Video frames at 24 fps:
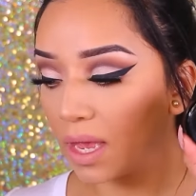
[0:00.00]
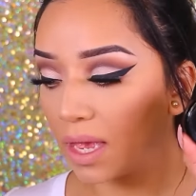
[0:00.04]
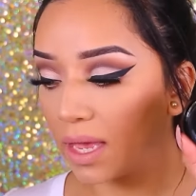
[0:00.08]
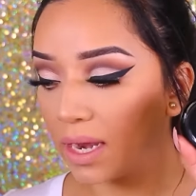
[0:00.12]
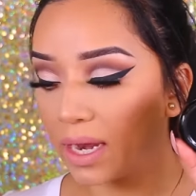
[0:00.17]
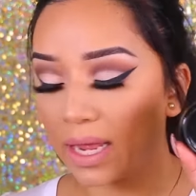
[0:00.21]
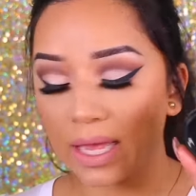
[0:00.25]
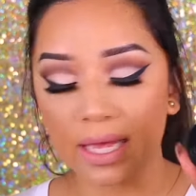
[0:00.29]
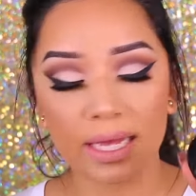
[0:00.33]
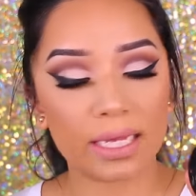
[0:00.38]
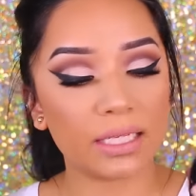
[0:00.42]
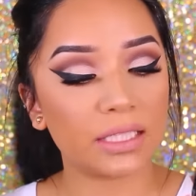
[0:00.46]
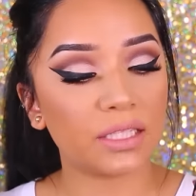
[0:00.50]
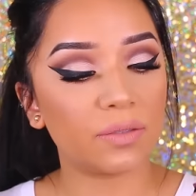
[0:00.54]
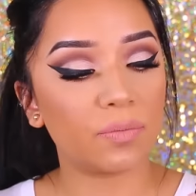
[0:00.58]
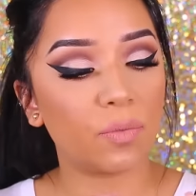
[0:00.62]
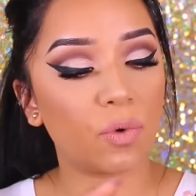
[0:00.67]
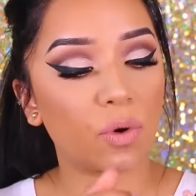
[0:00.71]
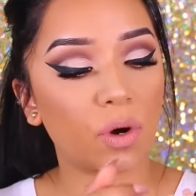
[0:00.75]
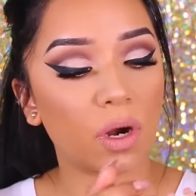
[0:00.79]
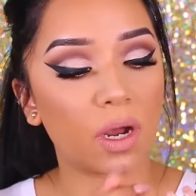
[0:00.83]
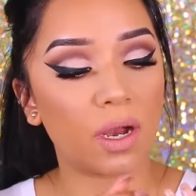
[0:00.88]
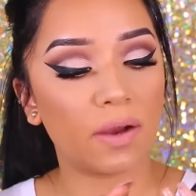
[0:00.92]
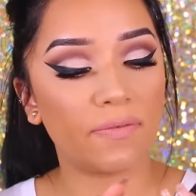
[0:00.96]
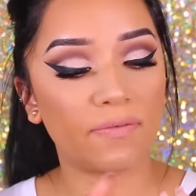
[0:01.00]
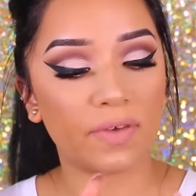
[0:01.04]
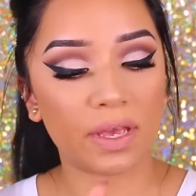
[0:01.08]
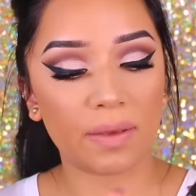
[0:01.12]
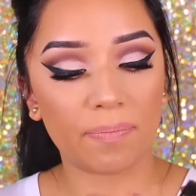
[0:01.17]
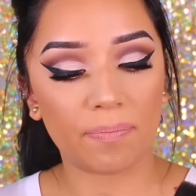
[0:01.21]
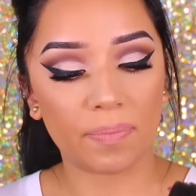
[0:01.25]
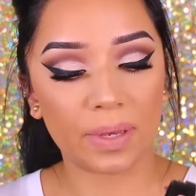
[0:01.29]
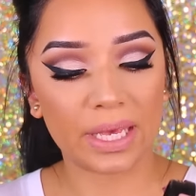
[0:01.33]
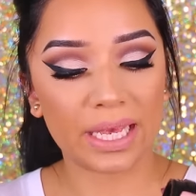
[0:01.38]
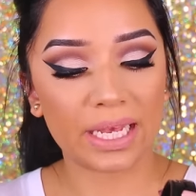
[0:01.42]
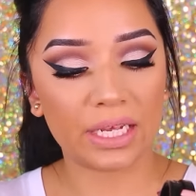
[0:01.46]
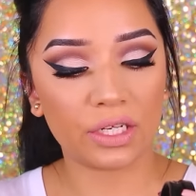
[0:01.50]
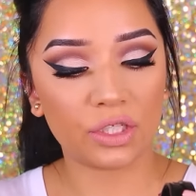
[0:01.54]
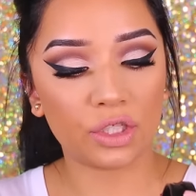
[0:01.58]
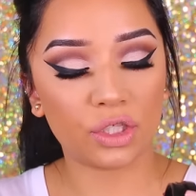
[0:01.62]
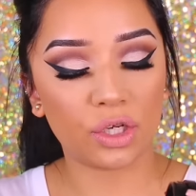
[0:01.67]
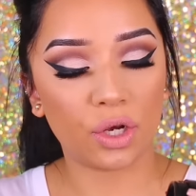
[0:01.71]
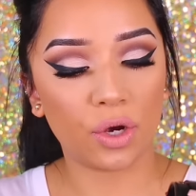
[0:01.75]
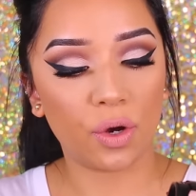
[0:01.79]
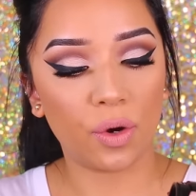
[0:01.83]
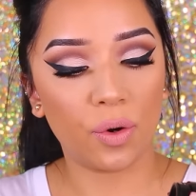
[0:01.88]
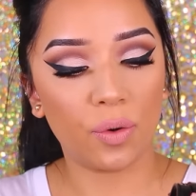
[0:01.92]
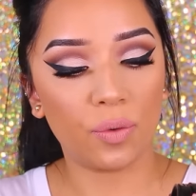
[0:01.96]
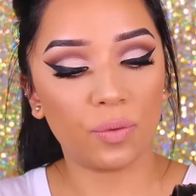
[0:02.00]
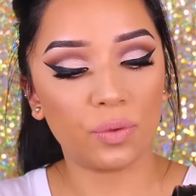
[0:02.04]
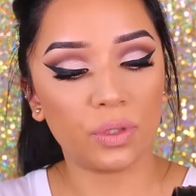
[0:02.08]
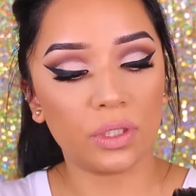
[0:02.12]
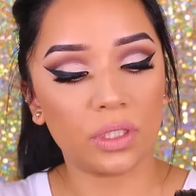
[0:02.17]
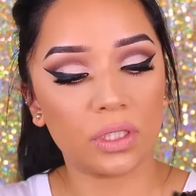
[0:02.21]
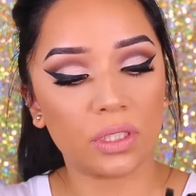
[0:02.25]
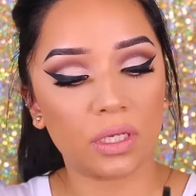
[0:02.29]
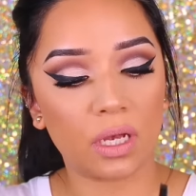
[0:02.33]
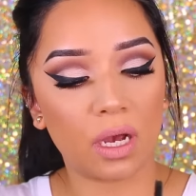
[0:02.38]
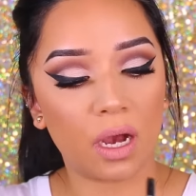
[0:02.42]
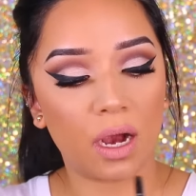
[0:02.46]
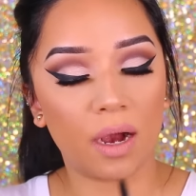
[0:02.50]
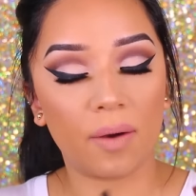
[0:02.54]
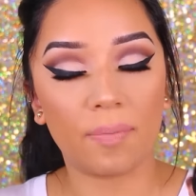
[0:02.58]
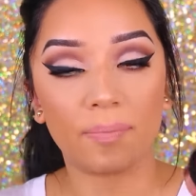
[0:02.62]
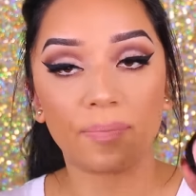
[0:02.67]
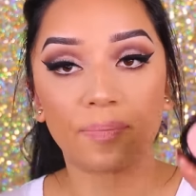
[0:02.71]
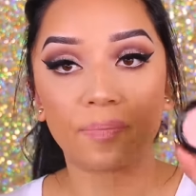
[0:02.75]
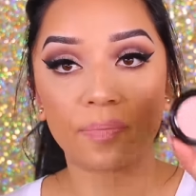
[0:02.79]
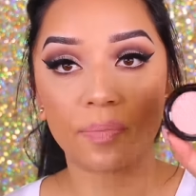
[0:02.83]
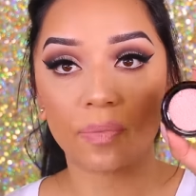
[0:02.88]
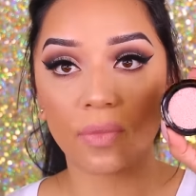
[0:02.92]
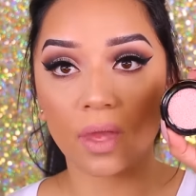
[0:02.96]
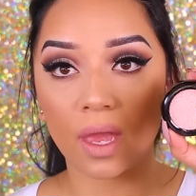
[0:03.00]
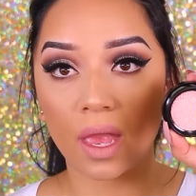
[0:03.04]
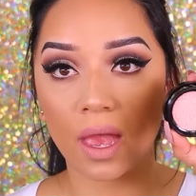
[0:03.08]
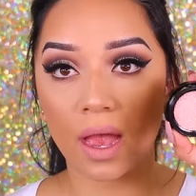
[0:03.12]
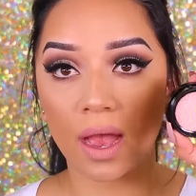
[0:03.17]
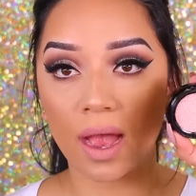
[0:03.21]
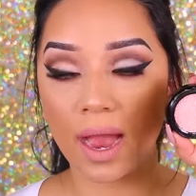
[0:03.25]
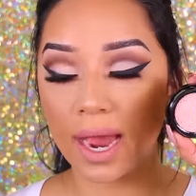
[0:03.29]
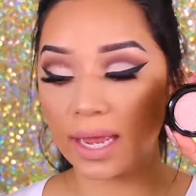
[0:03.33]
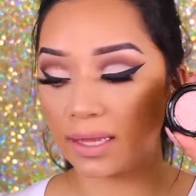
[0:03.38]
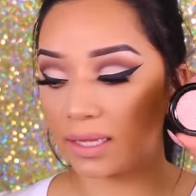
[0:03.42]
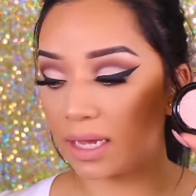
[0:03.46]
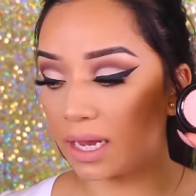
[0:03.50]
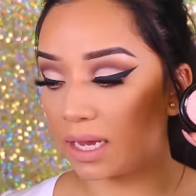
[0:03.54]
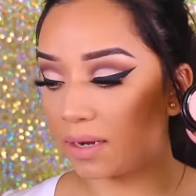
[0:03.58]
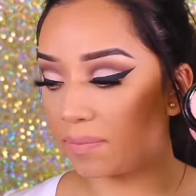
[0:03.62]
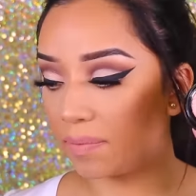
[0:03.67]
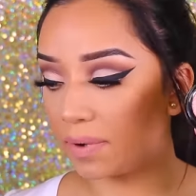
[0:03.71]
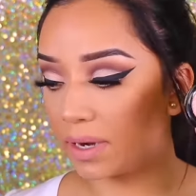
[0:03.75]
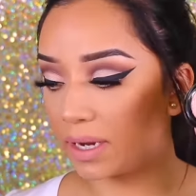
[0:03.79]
It is more of a pink toned highlight,